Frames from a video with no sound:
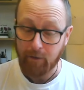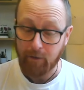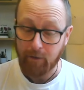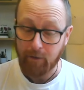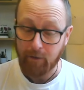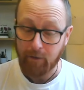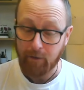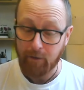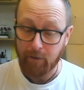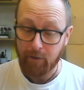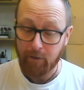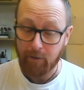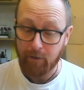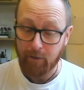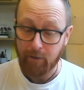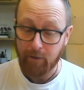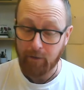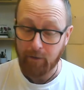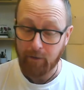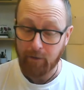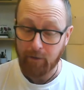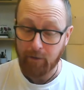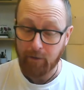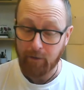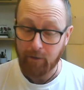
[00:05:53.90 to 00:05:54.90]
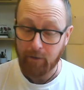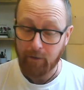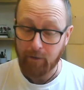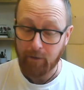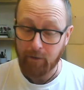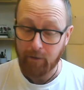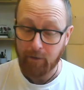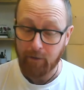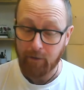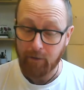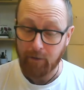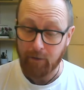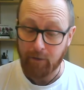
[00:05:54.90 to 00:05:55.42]
So the book's designed to
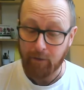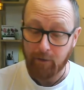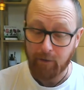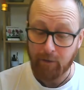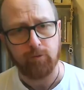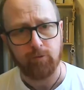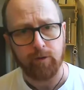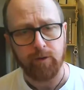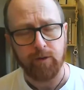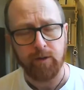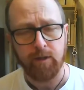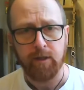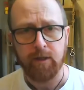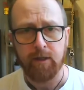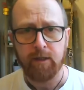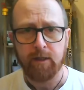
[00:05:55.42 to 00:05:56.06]
encourage children